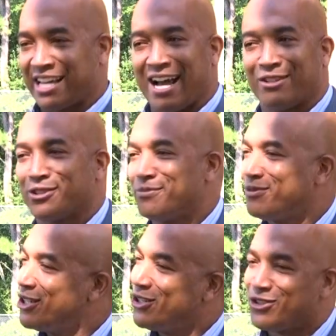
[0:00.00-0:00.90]
council?
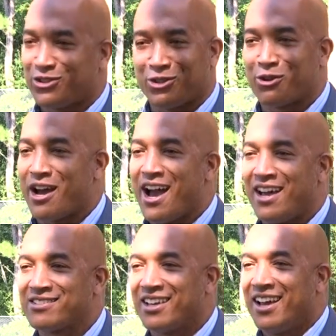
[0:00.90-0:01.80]
Sure
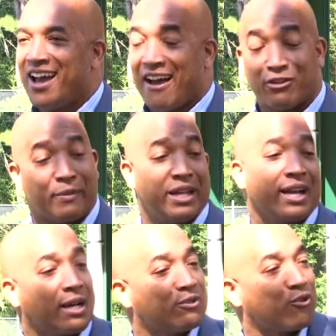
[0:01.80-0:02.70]
has. Have there been
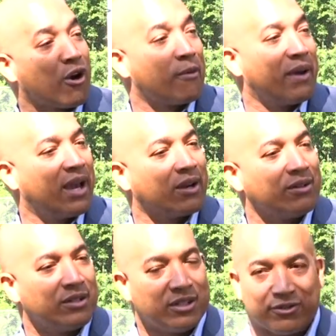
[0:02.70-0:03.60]
hiccups for our mayor?
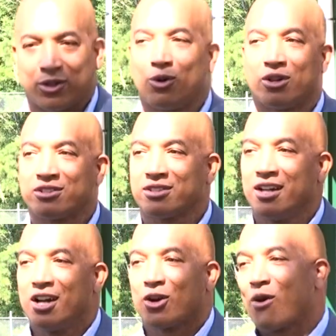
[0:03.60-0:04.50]
Of course.
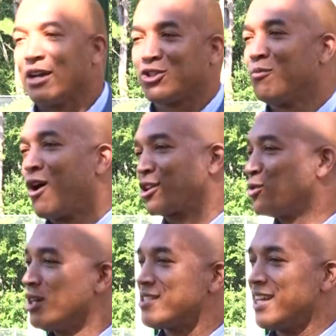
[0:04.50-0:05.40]
Groucho Marx
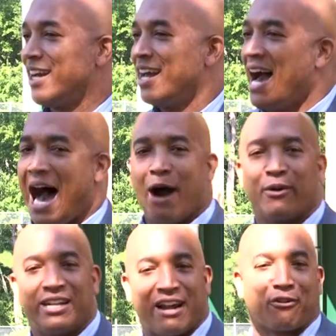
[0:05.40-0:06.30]
once said, I
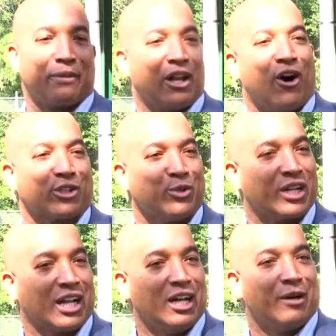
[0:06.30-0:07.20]
would never belong to
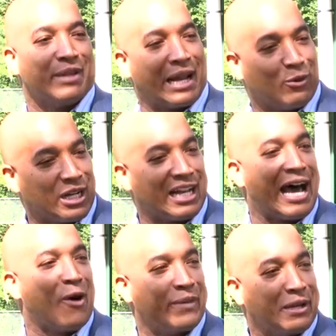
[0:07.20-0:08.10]
a club that would
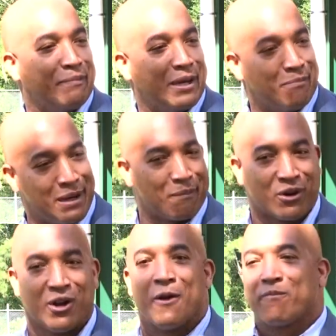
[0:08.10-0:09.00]
allow me to be a
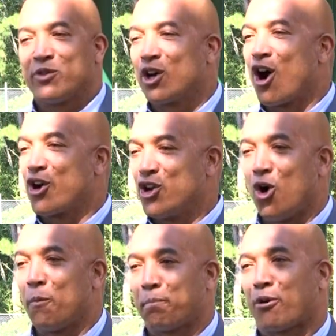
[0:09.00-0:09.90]
member. There are
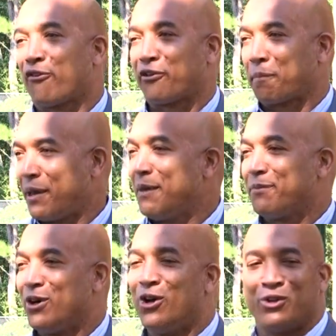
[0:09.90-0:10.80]
no perfect
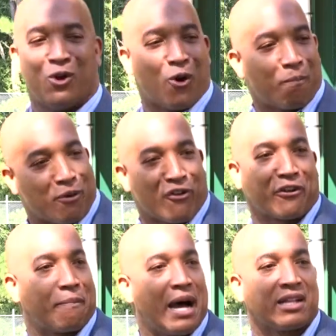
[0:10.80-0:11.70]
people nor
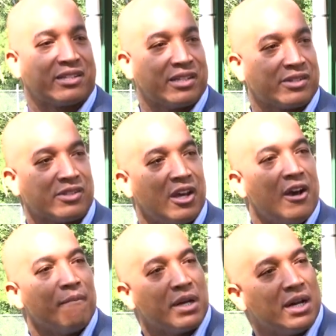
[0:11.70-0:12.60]
perfect politicians.
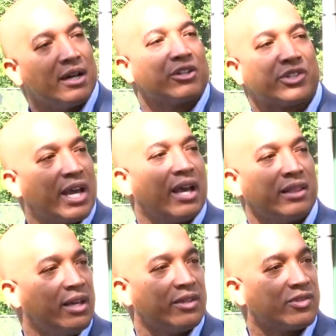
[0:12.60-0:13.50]
But understand
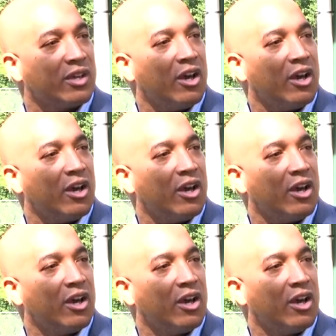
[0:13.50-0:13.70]
this,